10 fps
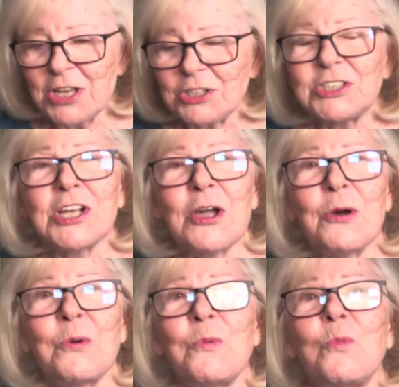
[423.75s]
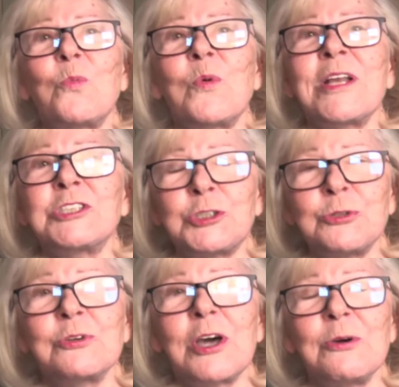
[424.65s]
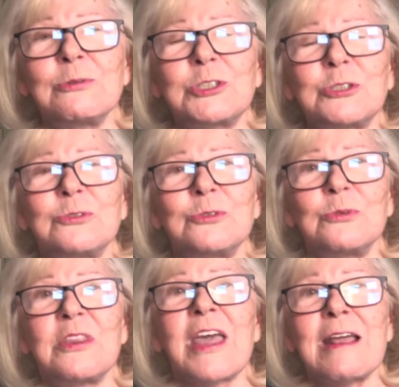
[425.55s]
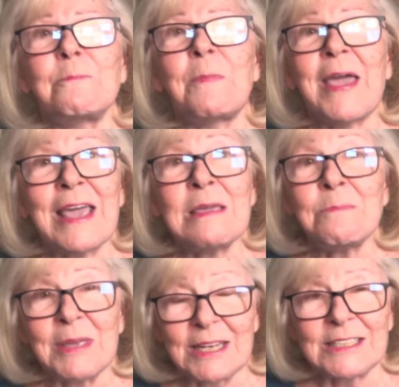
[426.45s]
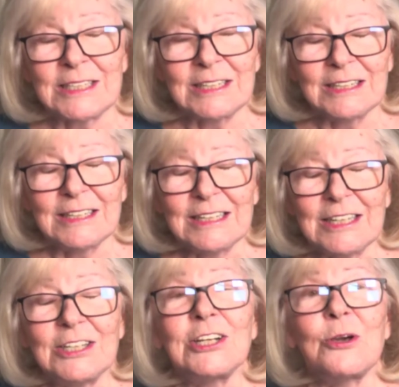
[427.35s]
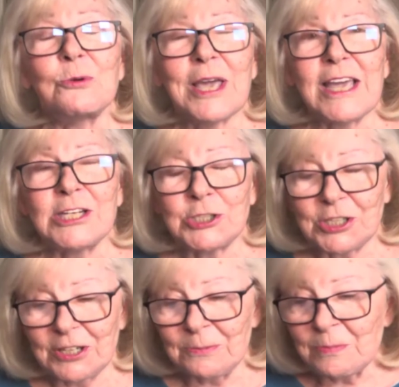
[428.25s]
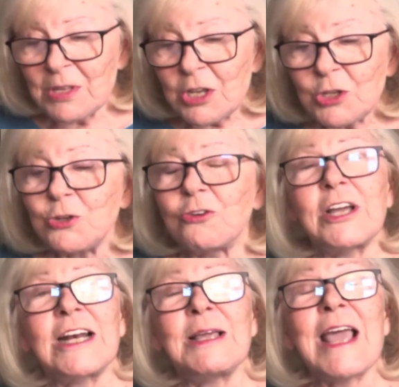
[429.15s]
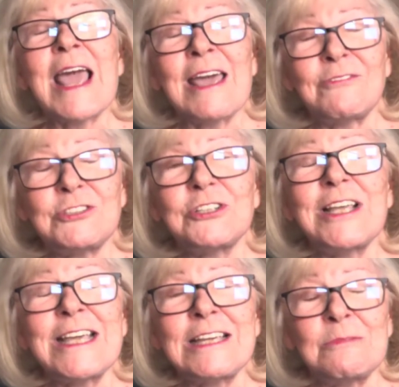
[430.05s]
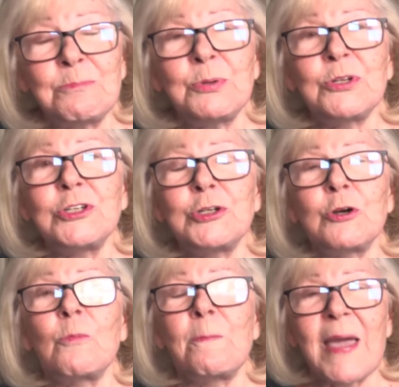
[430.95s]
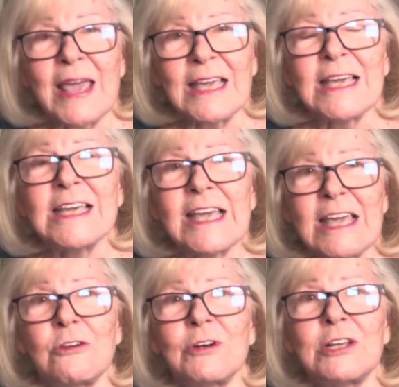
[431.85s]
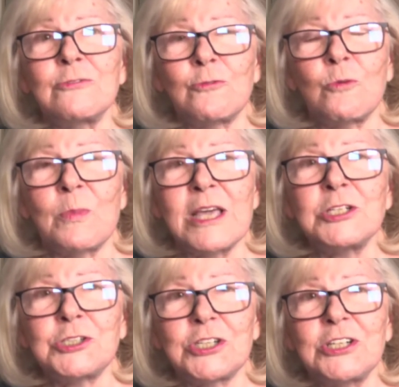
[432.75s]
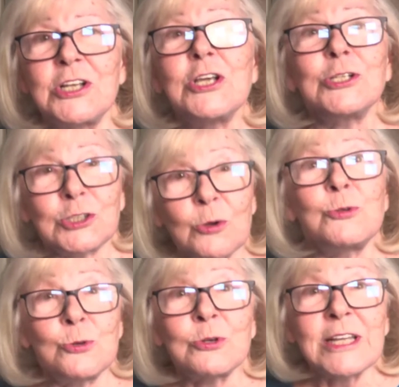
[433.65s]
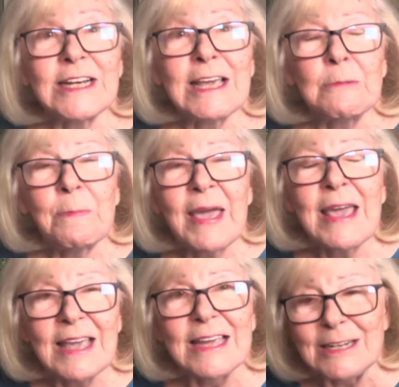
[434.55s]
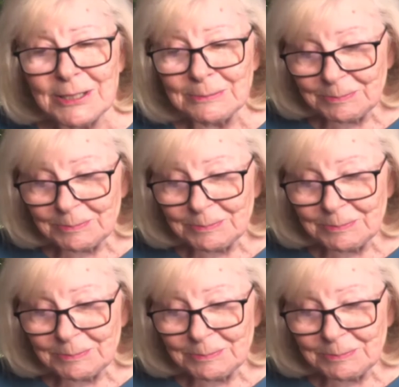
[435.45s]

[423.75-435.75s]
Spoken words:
So once you go to that payment location, you're going to have to input your bank account information so you can get paid.